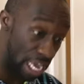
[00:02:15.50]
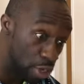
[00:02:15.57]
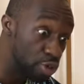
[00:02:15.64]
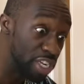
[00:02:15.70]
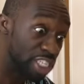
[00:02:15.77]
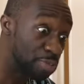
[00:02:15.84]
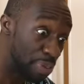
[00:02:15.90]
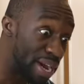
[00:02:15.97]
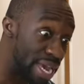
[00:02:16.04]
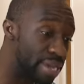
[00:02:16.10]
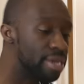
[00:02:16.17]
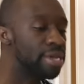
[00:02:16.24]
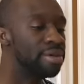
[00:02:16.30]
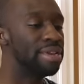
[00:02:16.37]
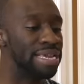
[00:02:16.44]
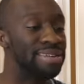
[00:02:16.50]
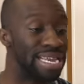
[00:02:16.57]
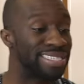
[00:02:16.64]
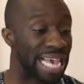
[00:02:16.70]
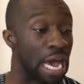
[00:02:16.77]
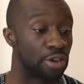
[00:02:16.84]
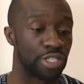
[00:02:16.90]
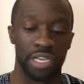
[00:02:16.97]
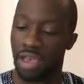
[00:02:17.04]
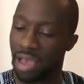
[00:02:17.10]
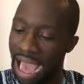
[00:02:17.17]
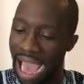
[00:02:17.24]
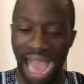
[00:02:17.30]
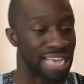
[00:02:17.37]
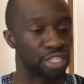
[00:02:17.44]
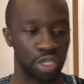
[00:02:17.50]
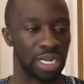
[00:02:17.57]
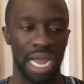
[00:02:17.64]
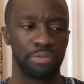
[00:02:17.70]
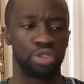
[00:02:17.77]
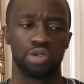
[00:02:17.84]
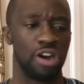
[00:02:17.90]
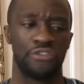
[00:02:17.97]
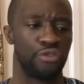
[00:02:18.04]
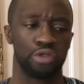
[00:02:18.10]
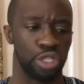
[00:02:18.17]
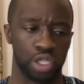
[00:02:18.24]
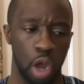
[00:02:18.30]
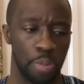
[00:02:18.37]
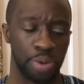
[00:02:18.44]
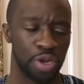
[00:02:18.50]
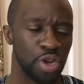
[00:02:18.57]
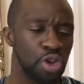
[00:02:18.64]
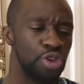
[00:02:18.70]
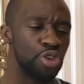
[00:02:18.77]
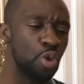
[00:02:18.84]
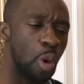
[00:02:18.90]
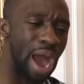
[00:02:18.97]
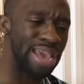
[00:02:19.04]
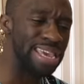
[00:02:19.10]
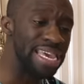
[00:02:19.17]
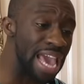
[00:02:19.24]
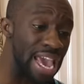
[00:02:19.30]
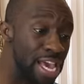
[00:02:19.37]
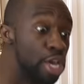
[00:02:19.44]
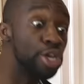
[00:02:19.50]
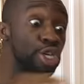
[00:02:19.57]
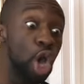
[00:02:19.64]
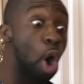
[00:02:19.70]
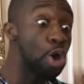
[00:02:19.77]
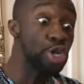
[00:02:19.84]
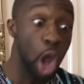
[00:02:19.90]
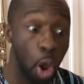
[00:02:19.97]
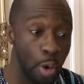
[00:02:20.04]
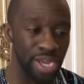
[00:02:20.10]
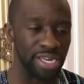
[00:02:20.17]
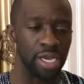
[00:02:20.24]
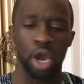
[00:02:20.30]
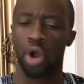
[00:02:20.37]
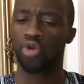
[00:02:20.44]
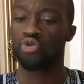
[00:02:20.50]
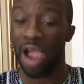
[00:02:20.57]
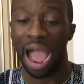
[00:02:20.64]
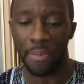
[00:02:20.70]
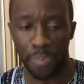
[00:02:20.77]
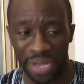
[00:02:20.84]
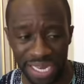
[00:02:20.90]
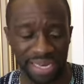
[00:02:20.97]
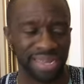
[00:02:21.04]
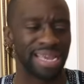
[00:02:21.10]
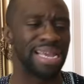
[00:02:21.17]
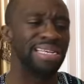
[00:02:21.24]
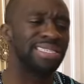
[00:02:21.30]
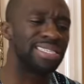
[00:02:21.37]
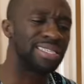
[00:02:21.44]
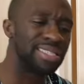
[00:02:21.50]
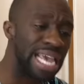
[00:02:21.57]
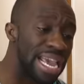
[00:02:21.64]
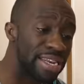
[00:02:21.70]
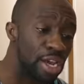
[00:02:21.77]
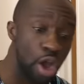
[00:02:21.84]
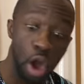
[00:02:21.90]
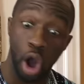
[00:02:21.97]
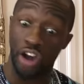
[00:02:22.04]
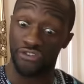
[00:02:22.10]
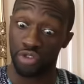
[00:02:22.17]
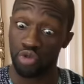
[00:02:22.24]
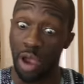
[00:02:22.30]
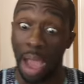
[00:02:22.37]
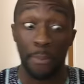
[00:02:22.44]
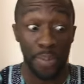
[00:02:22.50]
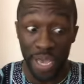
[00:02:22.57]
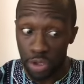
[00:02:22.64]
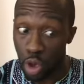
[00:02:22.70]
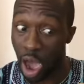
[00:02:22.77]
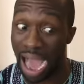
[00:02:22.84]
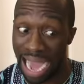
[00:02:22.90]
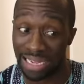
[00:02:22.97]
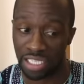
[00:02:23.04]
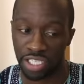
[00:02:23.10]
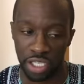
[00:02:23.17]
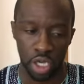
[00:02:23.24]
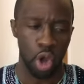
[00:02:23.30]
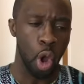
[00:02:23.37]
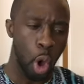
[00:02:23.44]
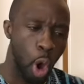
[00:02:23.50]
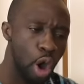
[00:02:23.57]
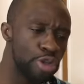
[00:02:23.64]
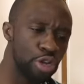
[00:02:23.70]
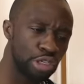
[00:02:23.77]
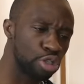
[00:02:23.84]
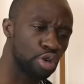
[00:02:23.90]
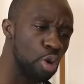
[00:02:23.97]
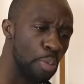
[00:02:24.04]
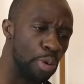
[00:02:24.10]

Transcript: that you display in this house has to come to a full stop. You are here, yo-yoing, rapping, instead of wrapping your hands on your school